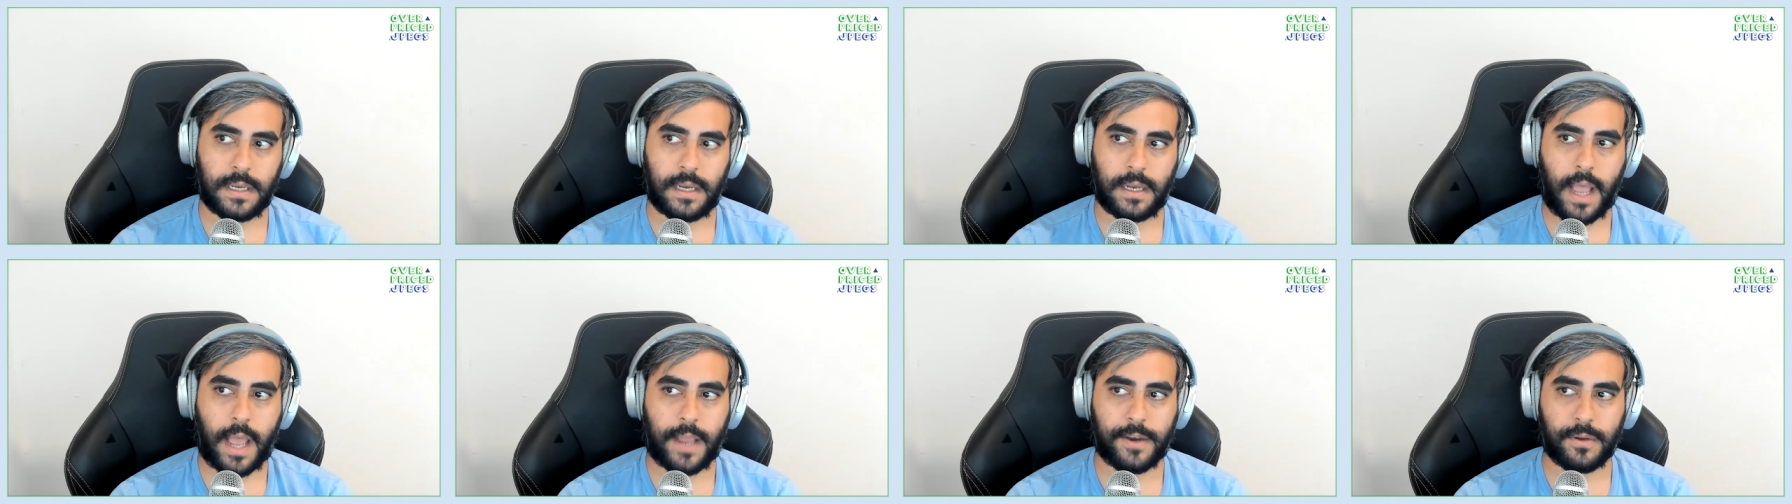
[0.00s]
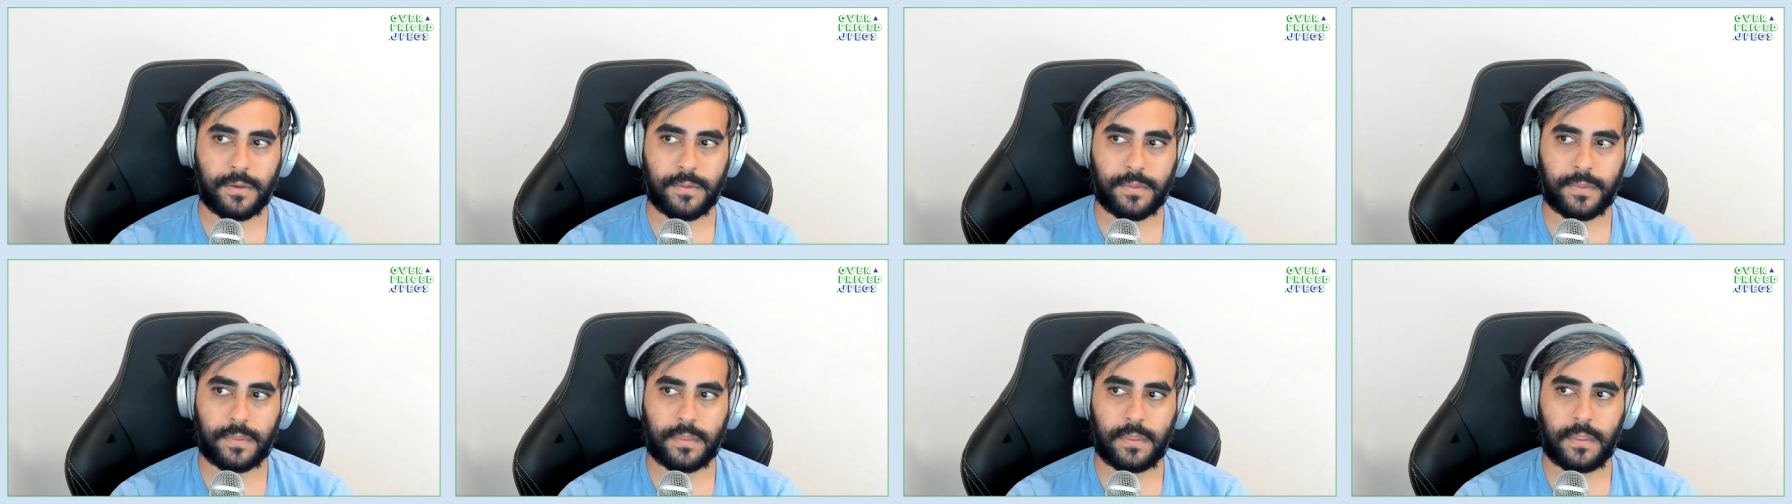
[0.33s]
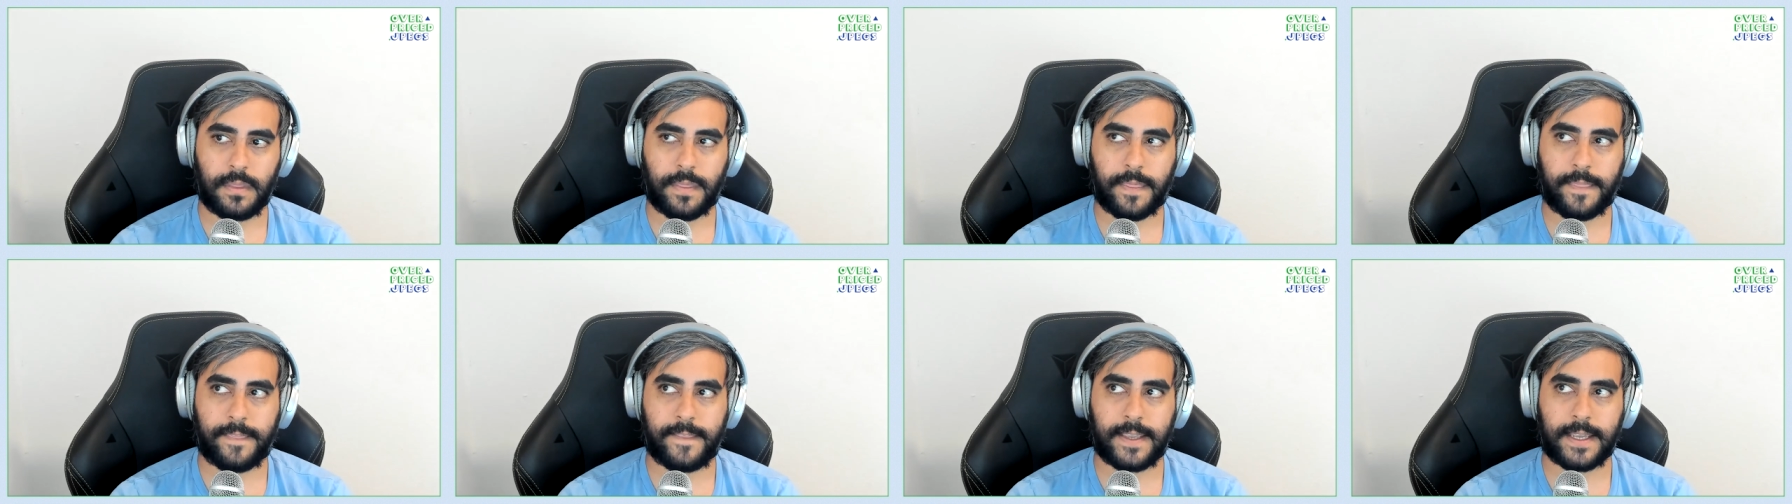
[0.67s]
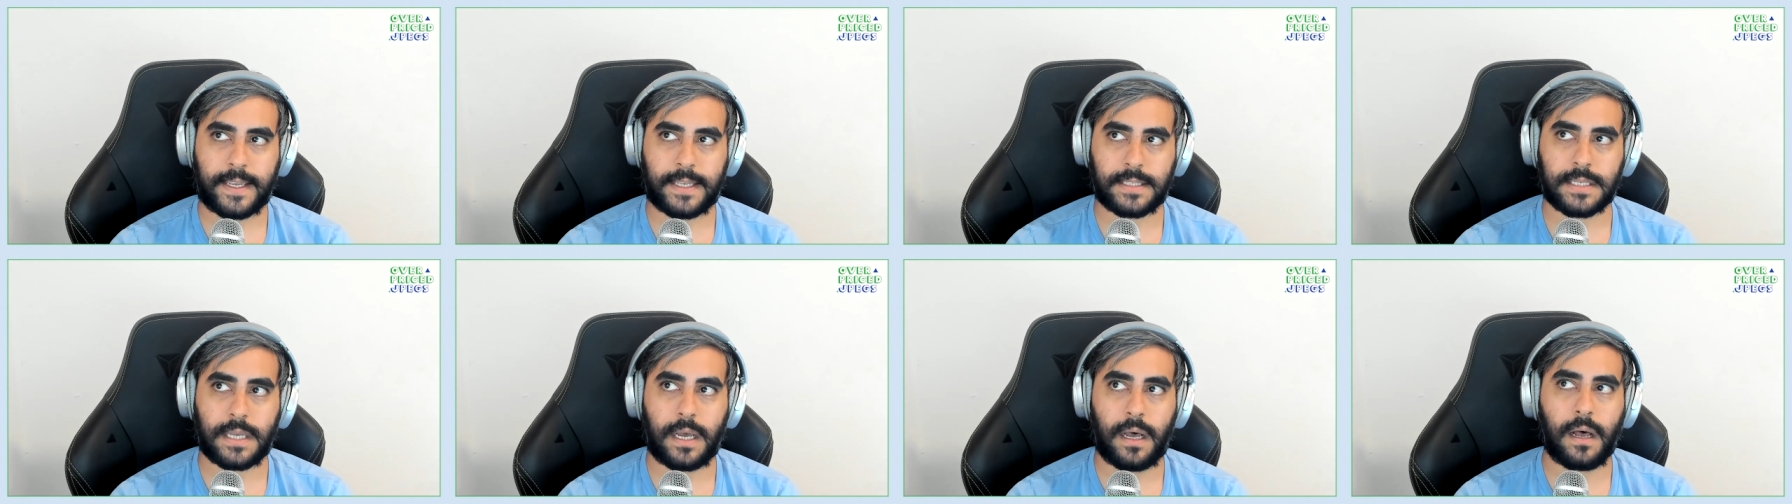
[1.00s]
uh, I don't
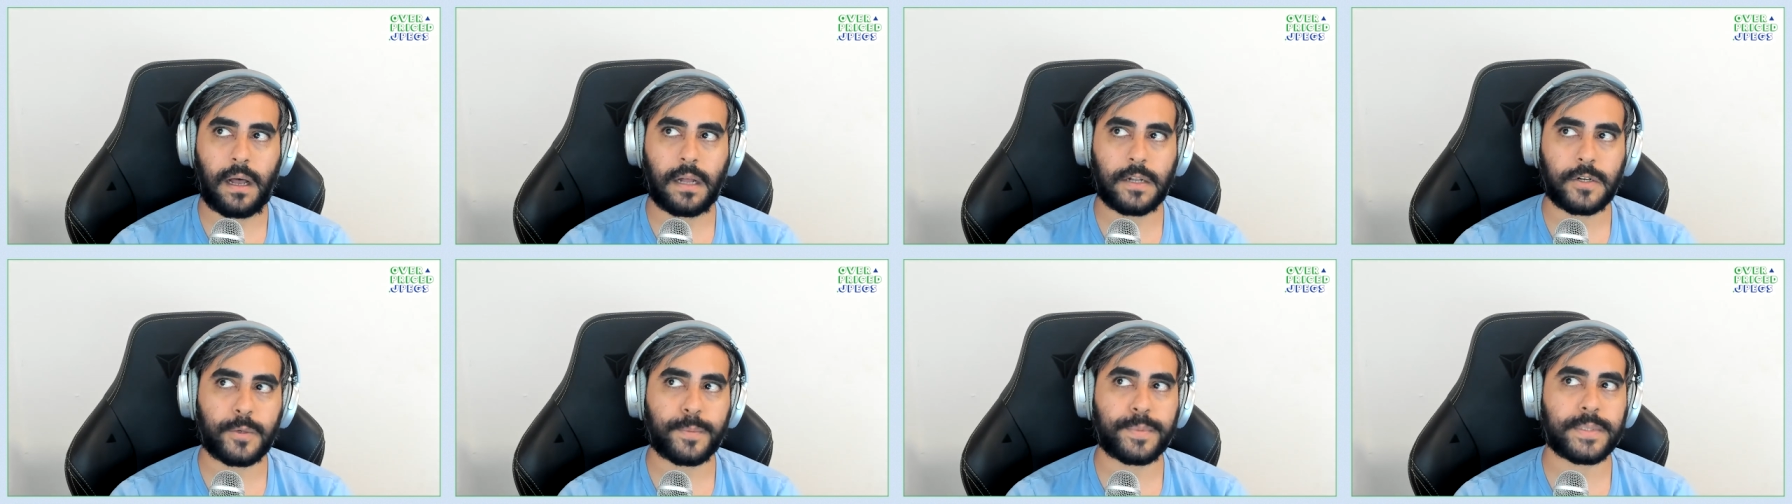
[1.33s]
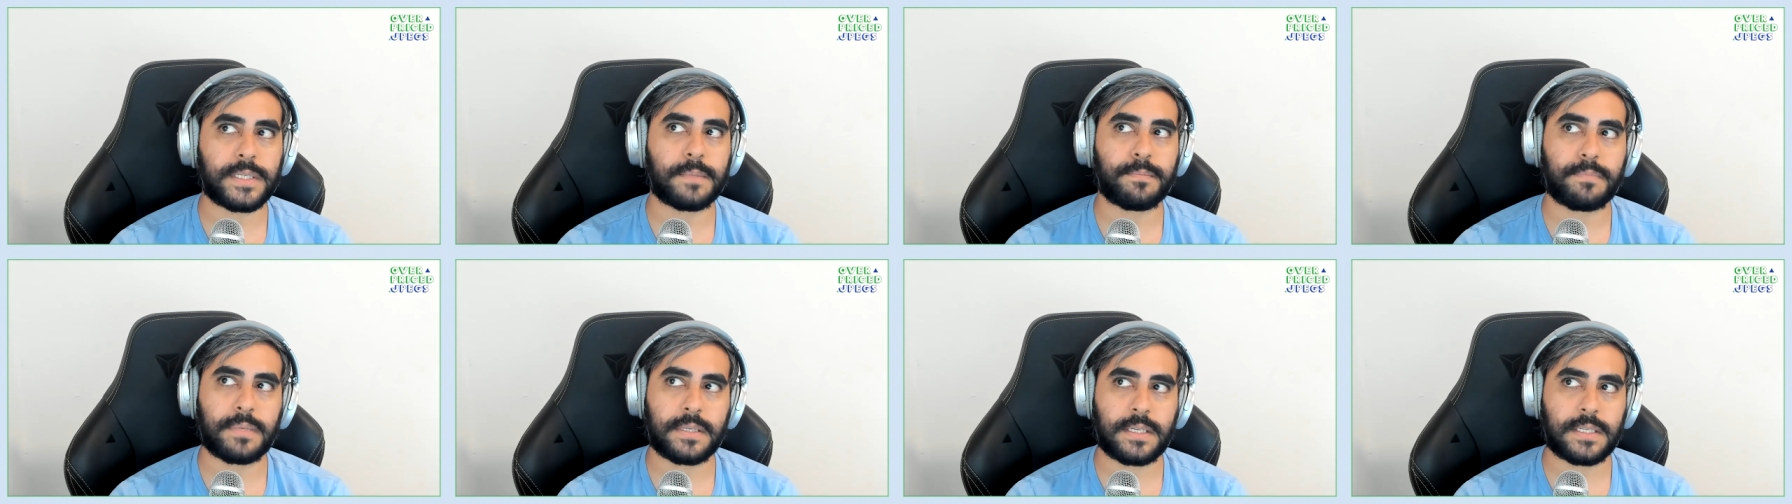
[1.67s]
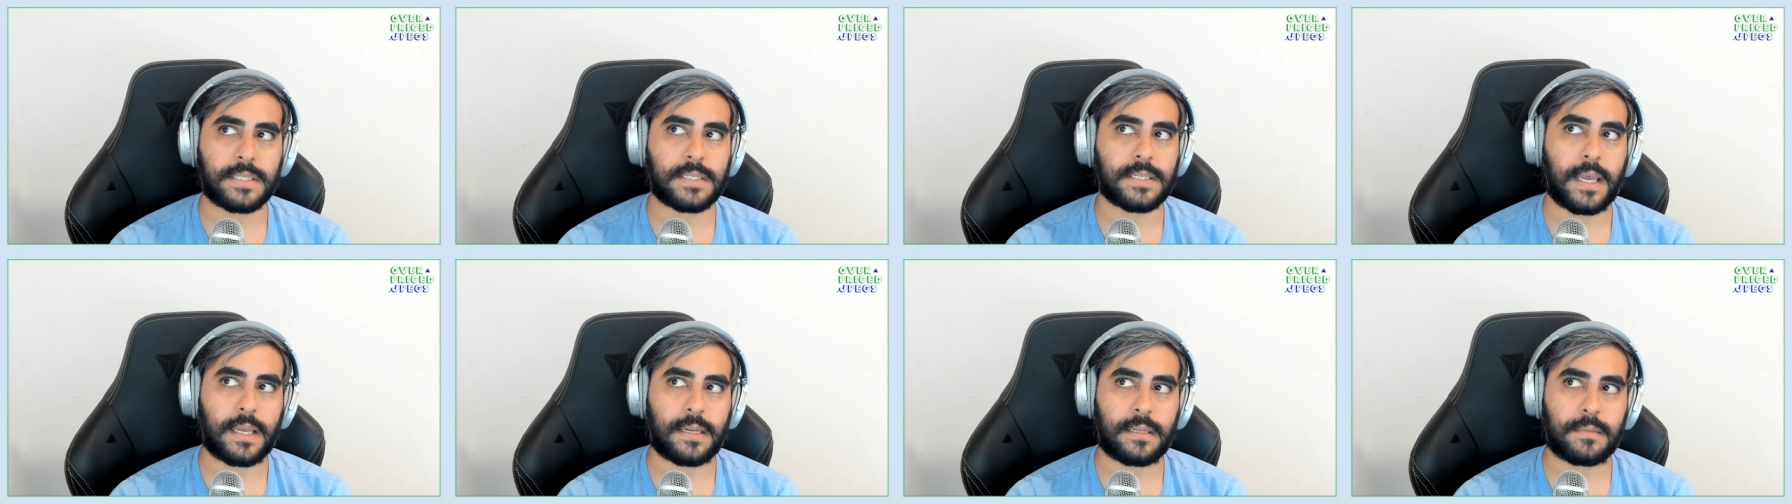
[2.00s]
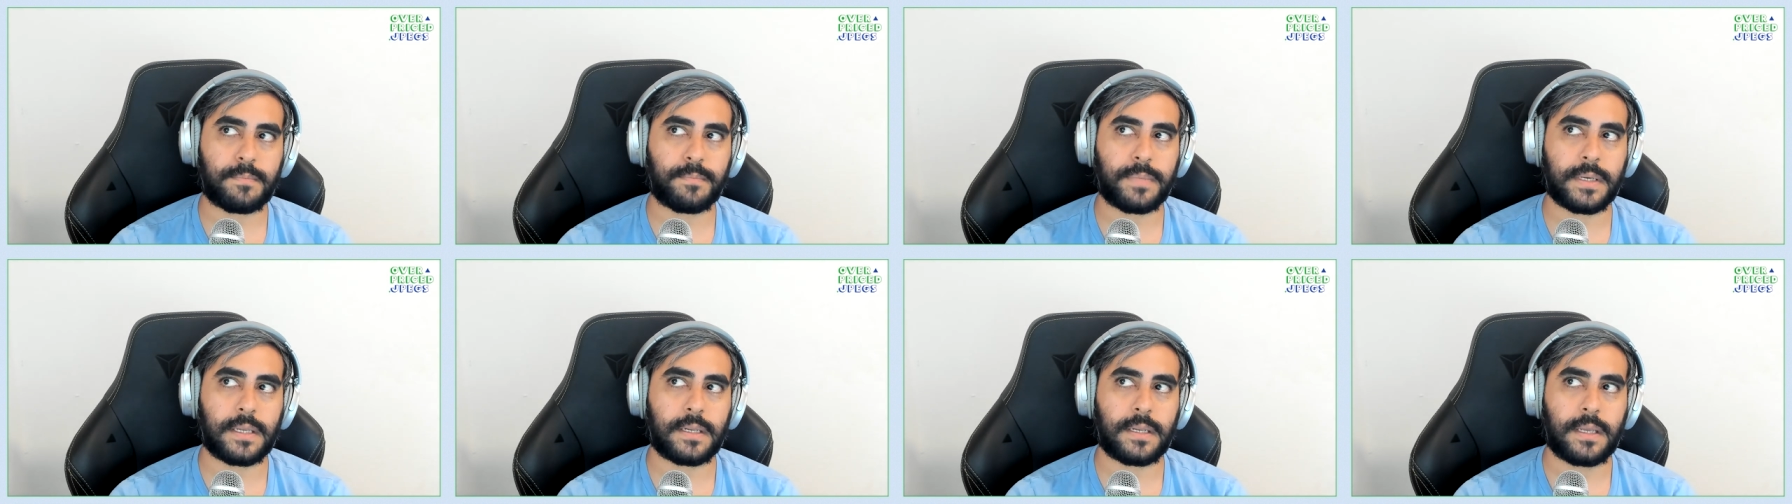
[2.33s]
think it's 100% been
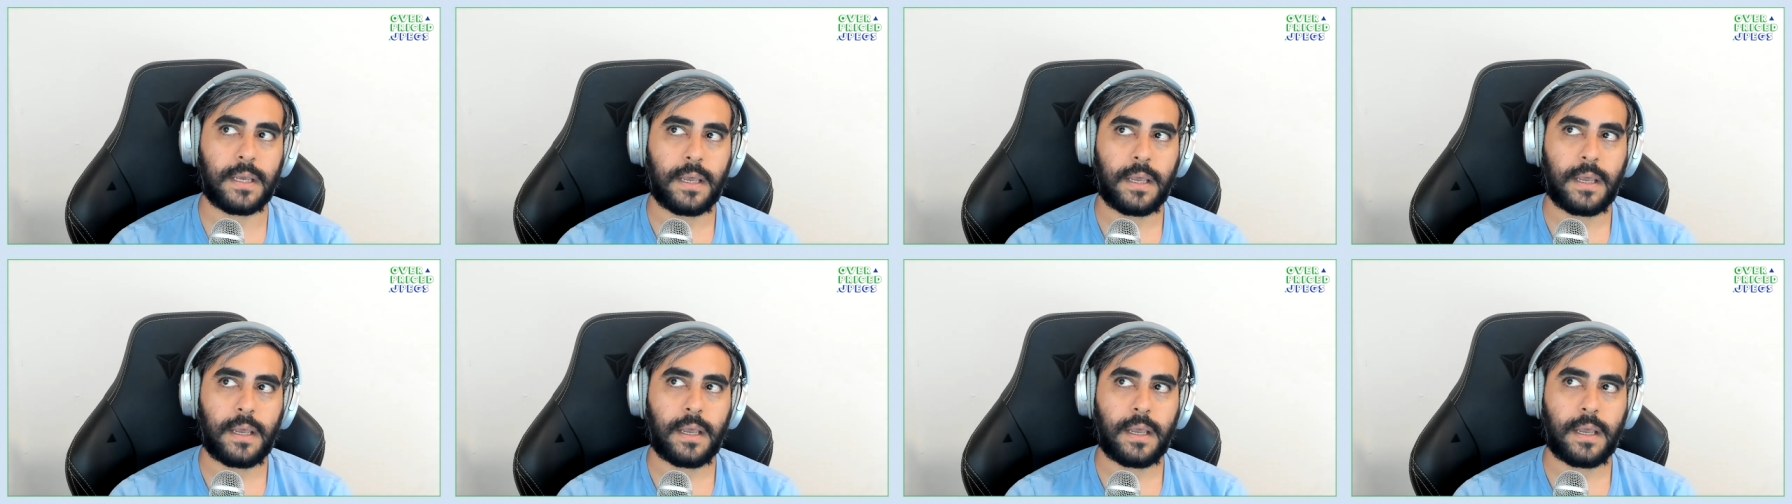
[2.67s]
decided, but